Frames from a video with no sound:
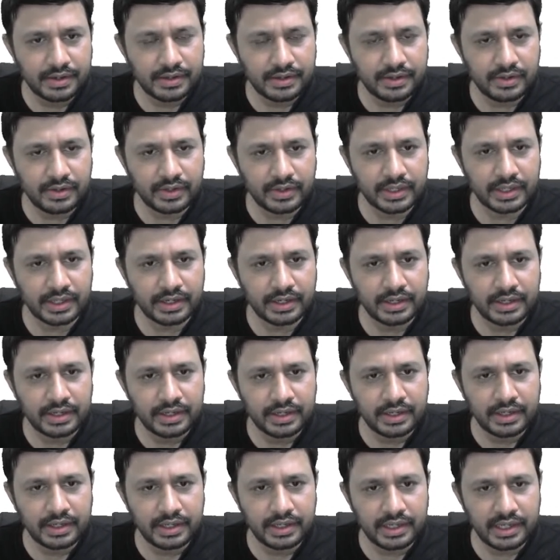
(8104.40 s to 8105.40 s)
Look here.
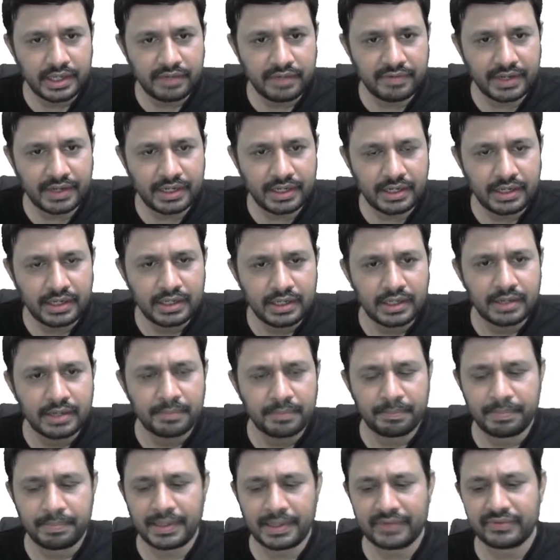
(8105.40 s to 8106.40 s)
Even
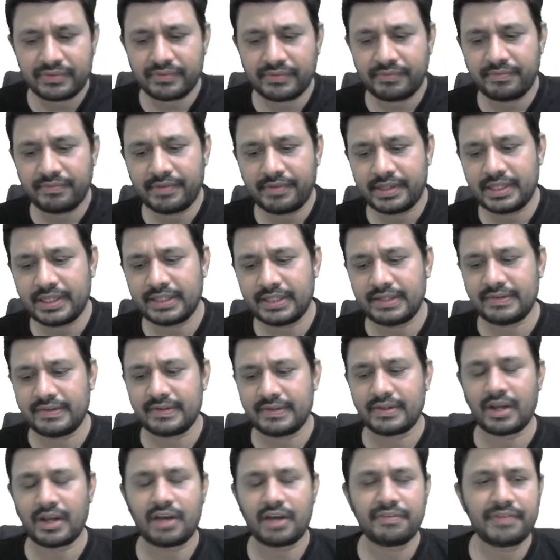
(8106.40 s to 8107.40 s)
plus whether this is
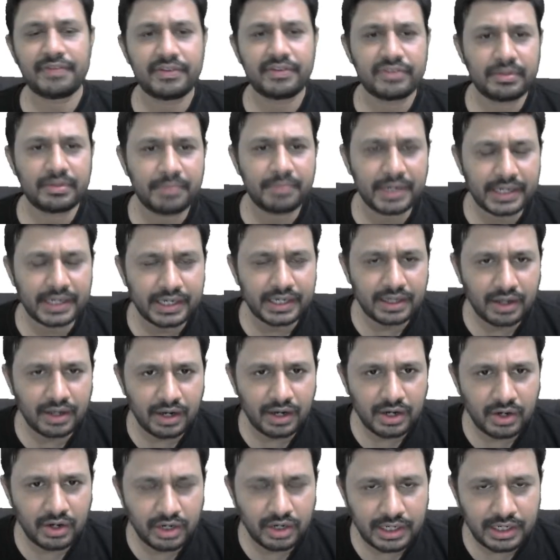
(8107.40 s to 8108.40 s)
half wave symmetric or
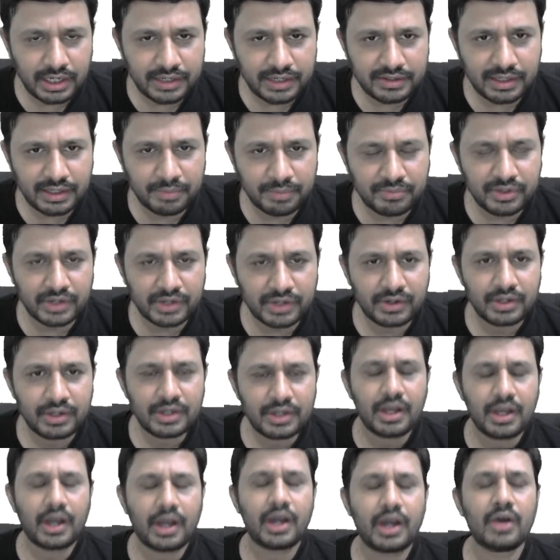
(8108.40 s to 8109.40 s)
not. Let's observe
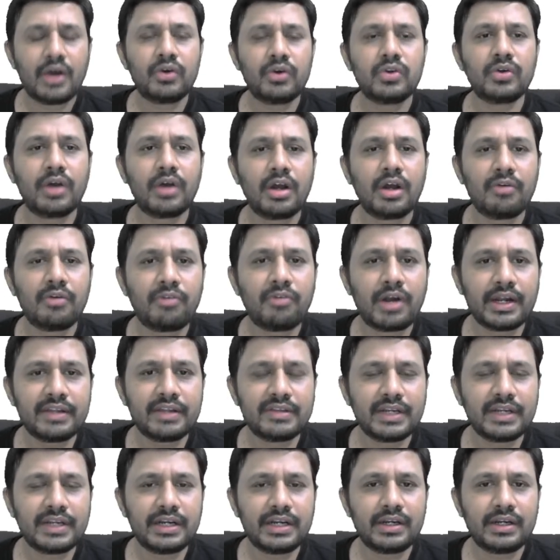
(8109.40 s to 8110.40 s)
what I
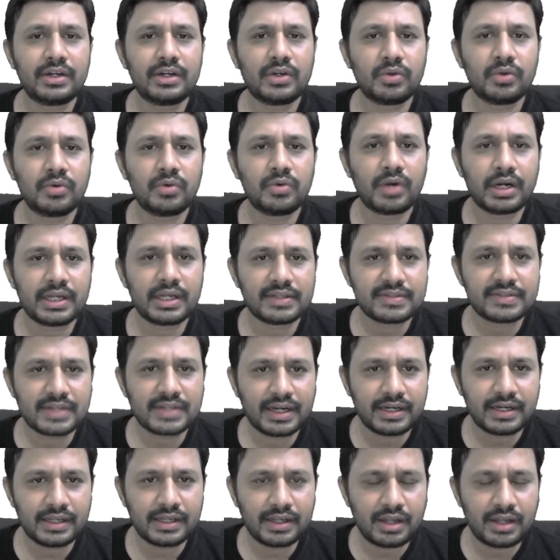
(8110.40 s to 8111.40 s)
said to
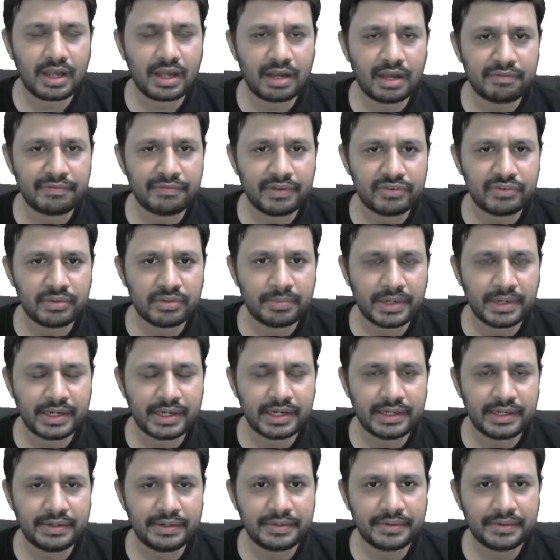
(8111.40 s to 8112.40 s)
understand half wave
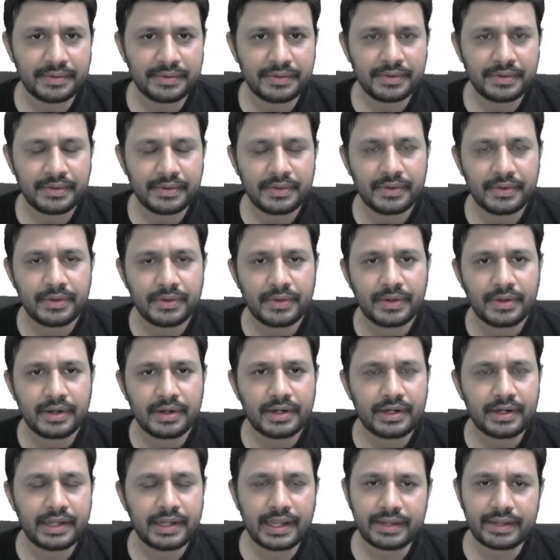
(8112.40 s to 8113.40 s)
symmetry.
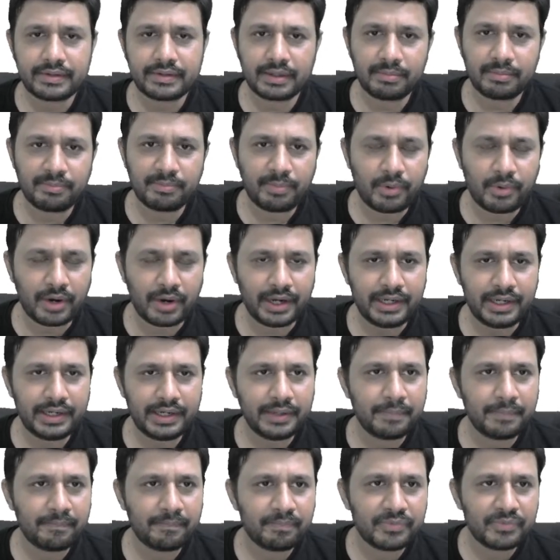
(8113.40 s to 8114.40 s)
Take some point.
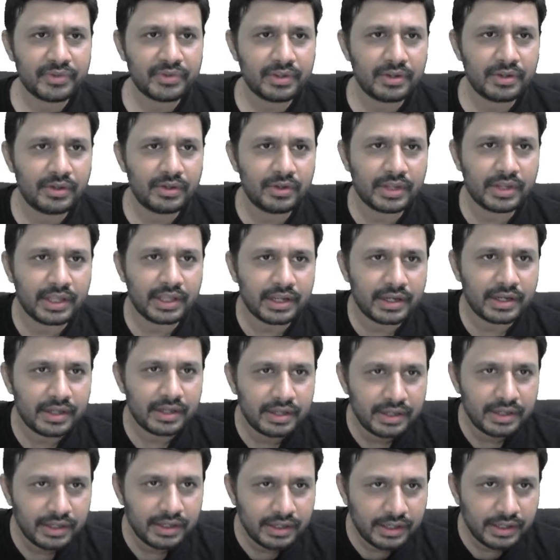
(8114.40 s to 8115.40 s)
Look here.
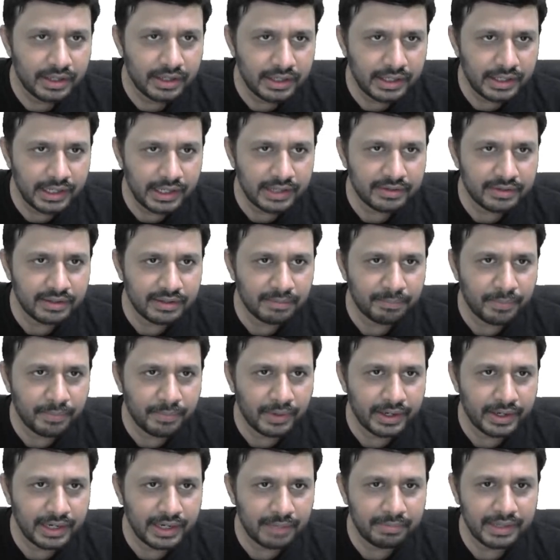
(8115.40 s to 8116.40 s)
Take some
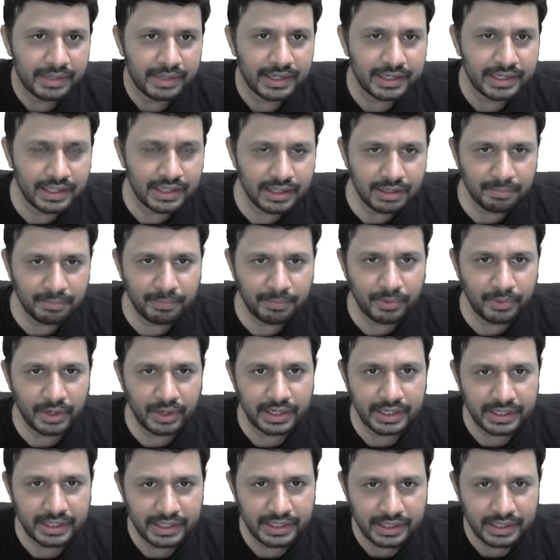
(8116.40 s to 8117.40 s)
point. I am taking some
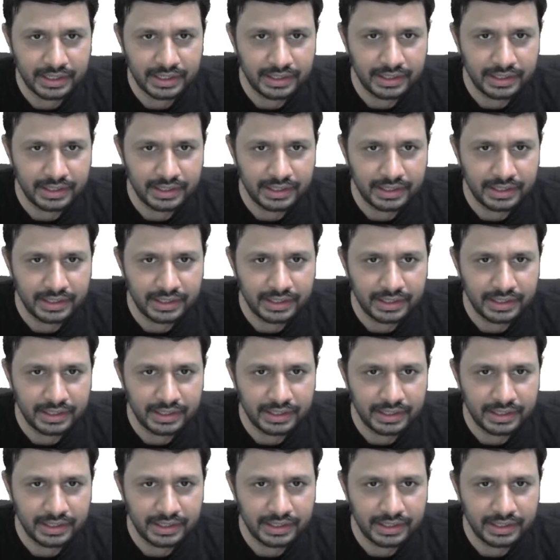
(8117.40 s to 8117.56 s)
point here.